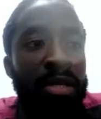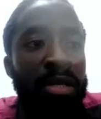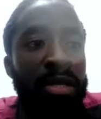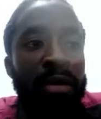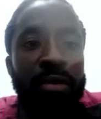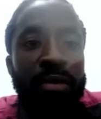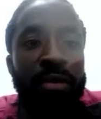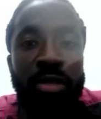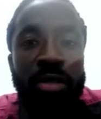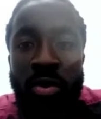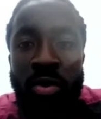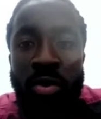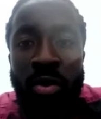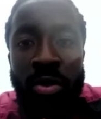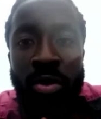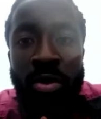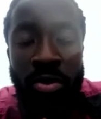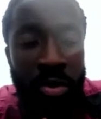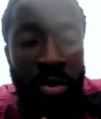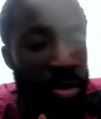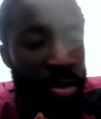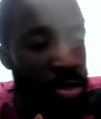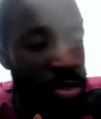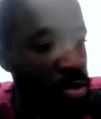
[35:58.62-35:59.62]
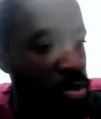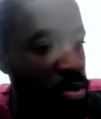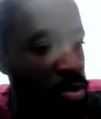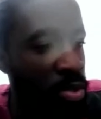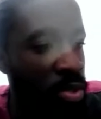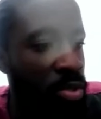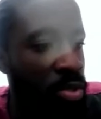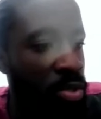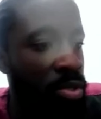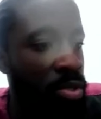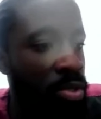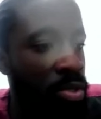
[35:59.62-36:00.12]
service corps
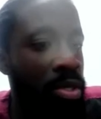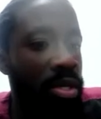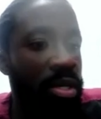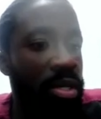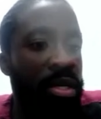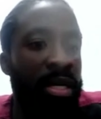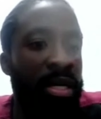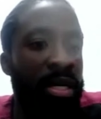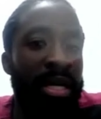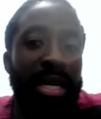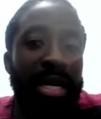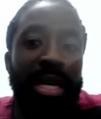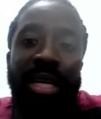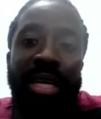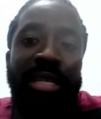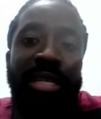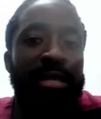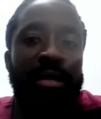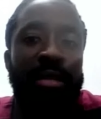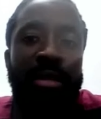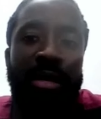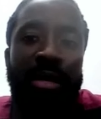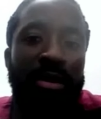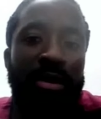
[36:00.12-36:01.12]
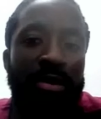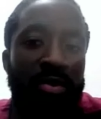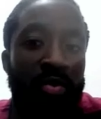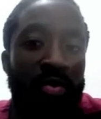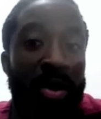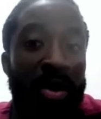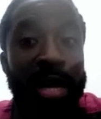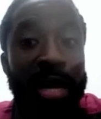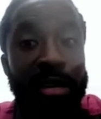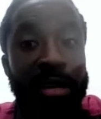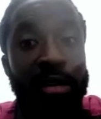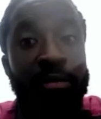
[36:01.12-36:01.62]
doctors 80,000.
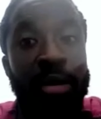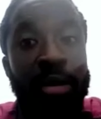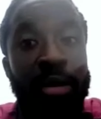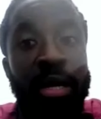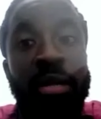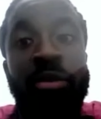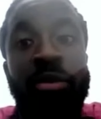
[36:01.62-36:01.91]
Where I did my